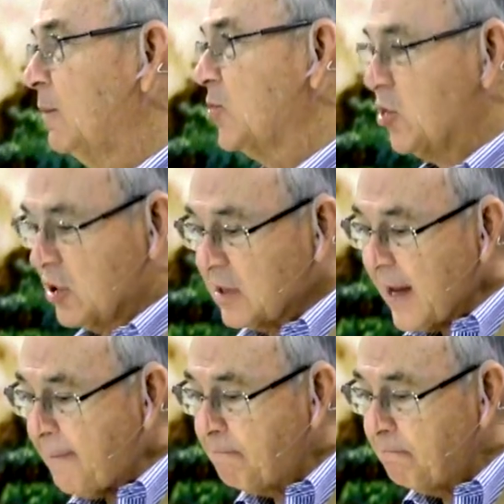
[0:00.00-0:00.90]

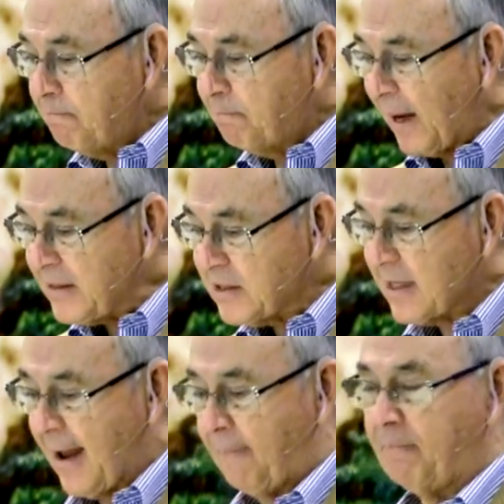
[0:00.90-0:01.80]
step by
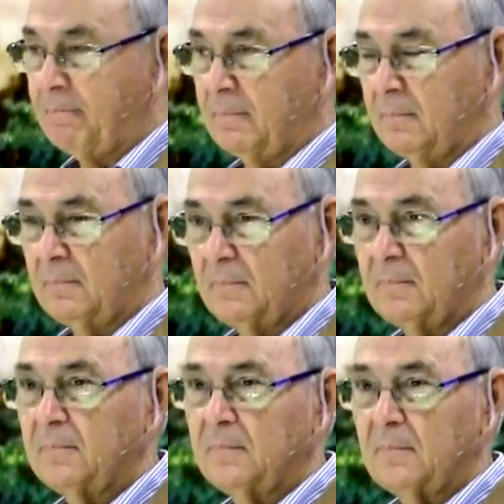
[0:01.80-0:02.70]
step
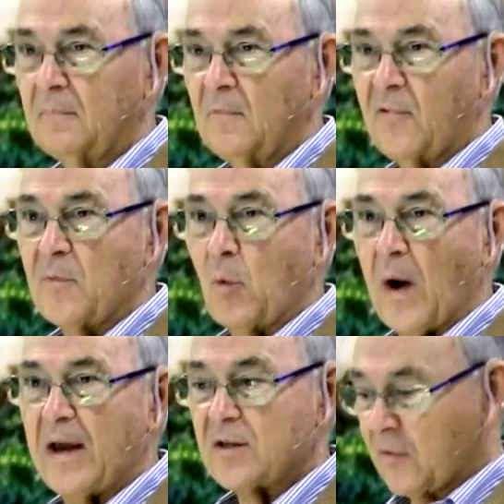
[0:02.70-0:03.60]
from the
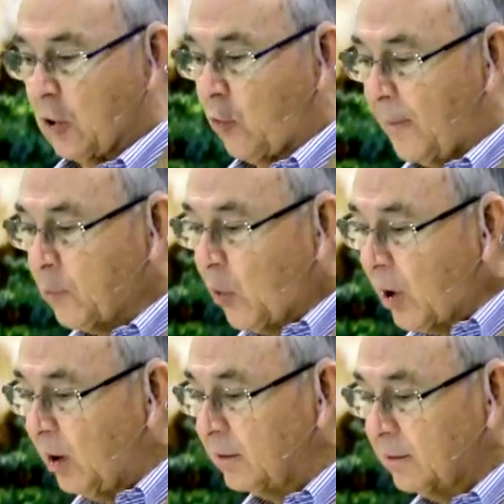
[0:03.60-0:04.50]
ways of the corrupt
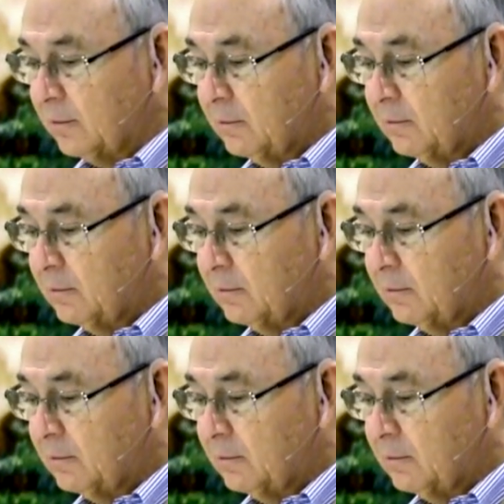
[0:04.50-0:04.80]
world.